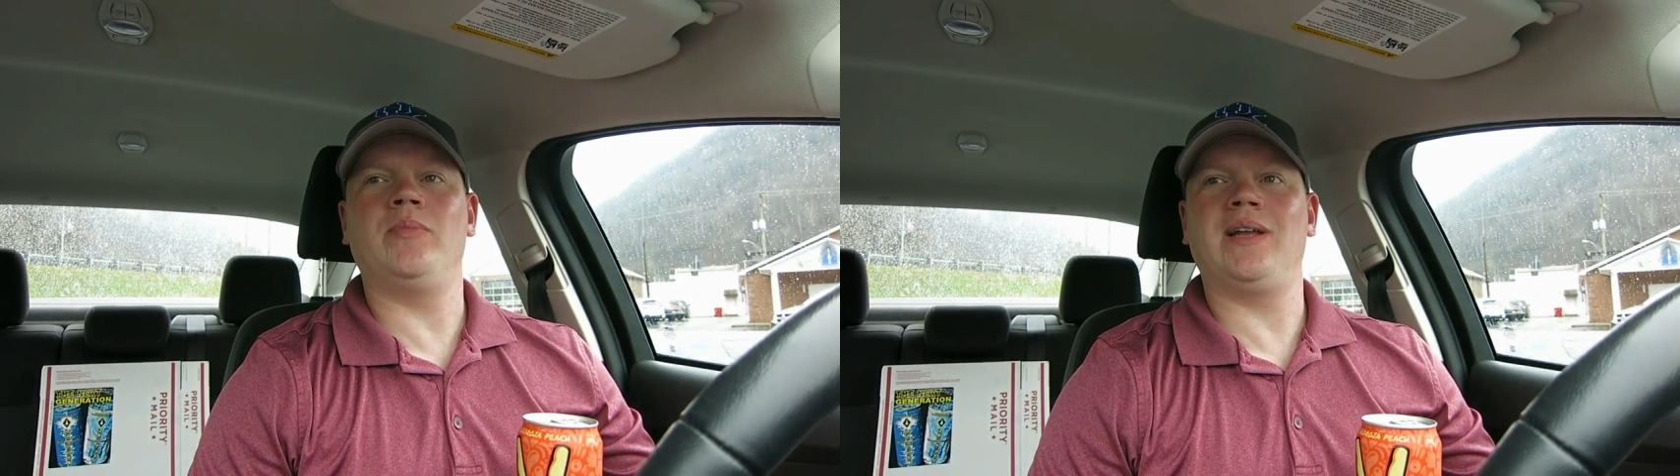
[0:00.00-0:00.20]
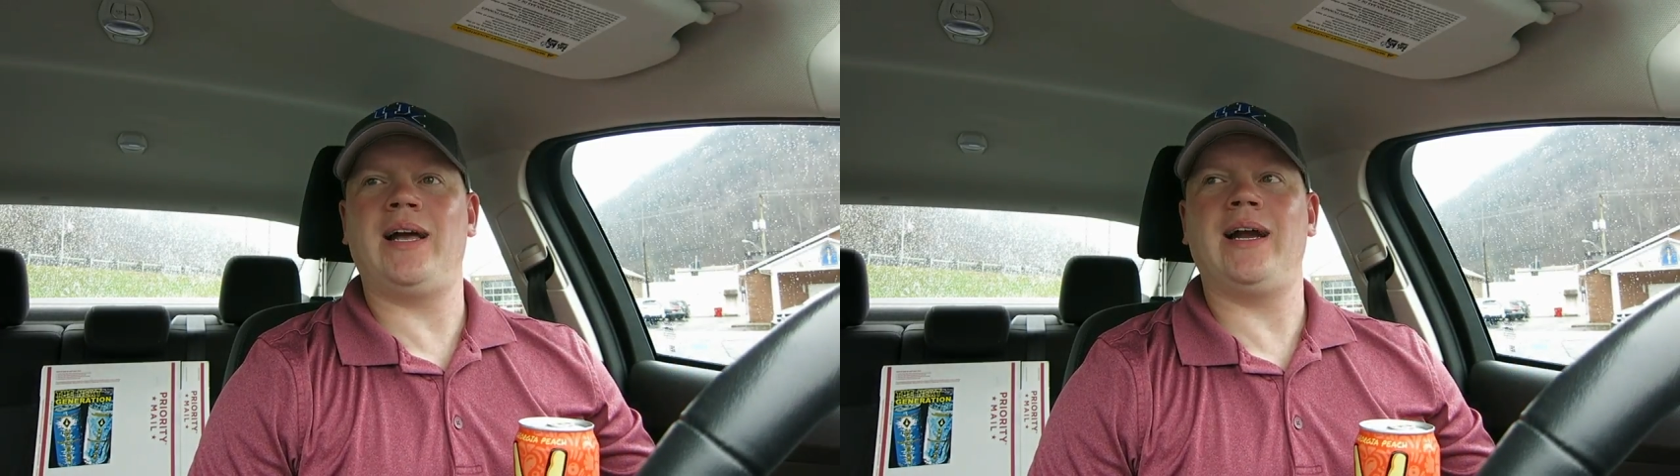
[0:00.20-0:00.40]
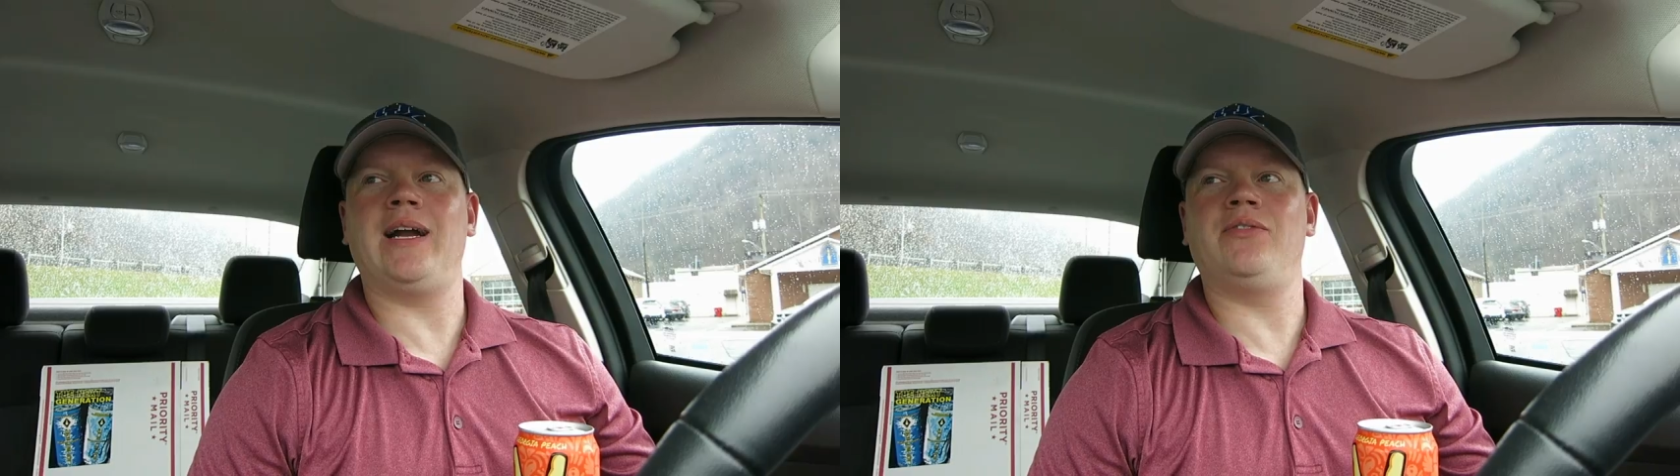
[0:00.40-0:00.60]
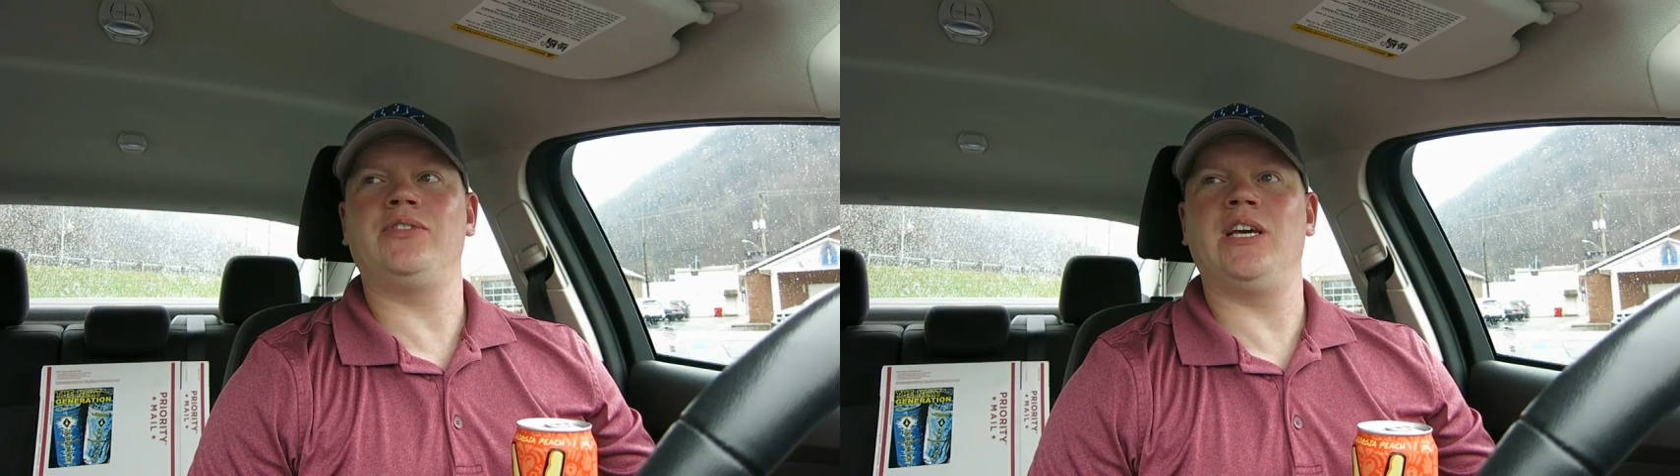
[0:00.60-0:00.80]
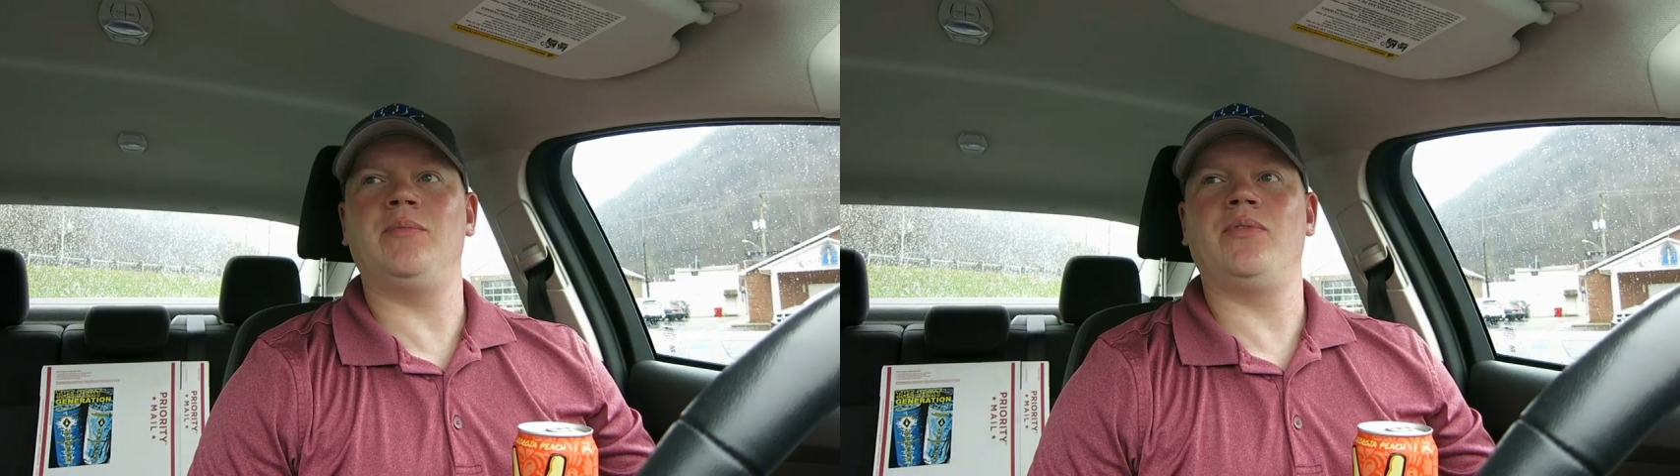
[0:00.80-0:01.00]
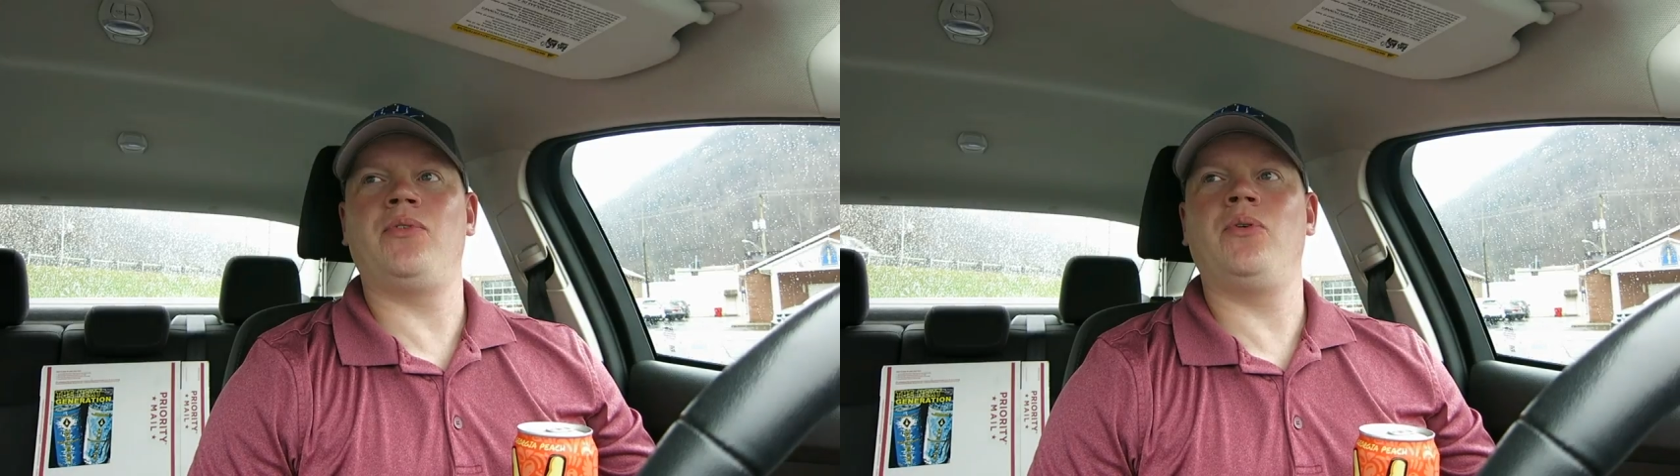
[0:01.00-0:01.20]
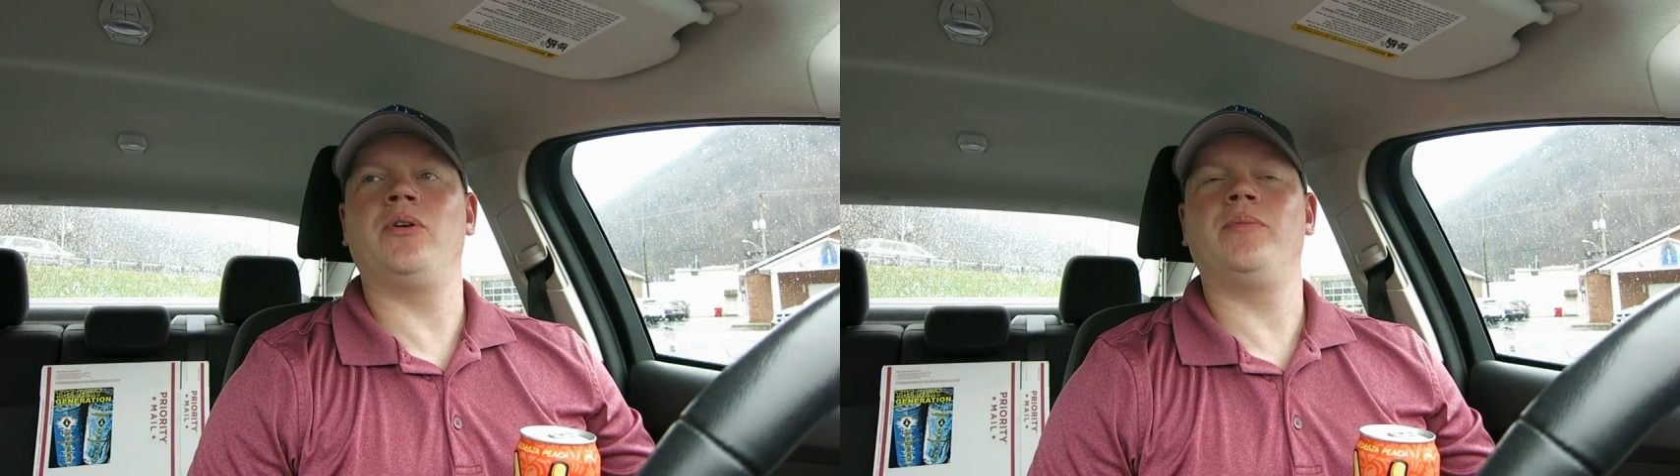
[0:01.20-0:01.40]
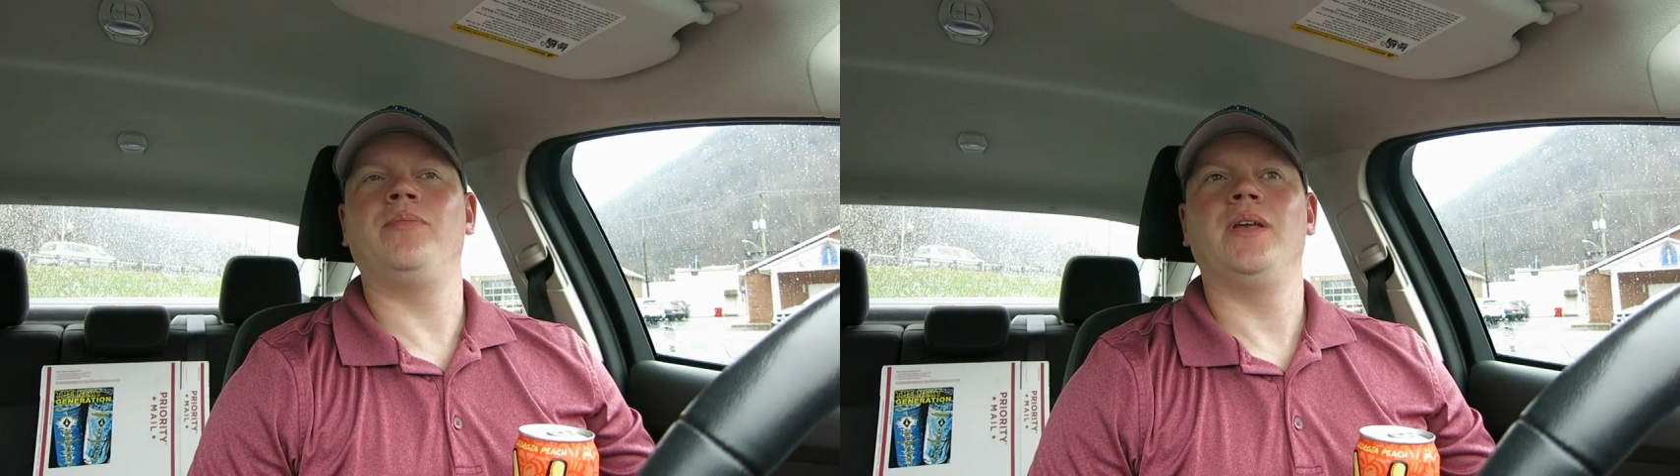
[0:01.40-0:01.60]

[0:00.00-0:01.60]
but like I've said before,